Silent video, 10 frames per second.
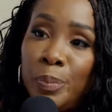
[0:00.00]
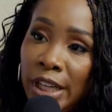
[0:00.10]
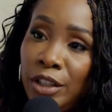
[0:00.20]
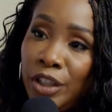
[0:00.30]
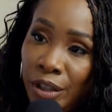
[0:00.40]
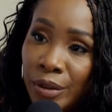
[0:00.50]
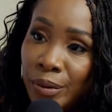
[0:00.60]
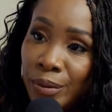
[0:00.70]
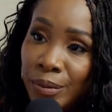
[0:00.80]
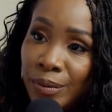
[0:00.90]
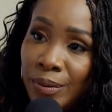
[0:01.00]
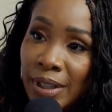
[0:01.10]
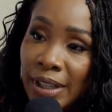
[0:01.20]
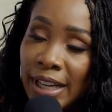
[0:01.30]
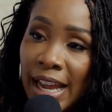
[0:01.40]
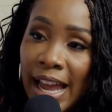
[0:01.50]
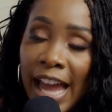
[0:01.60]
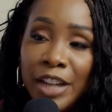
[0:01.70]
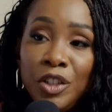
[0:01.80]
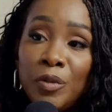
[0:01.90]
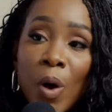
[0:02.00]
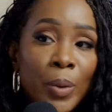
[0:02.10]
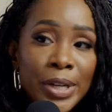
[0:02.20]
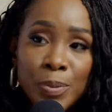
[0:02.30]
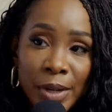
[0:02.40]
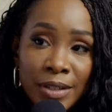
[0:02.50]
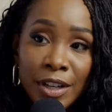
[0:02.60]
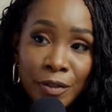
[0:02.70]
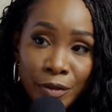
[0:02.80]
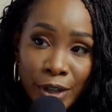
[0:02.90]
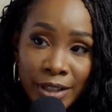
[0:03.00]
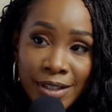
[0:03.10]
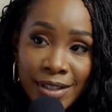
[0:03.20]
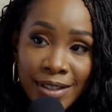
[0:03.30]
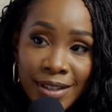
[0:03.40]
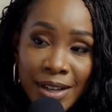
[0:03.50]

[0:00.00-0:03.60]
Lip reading: been you, and you've always been different,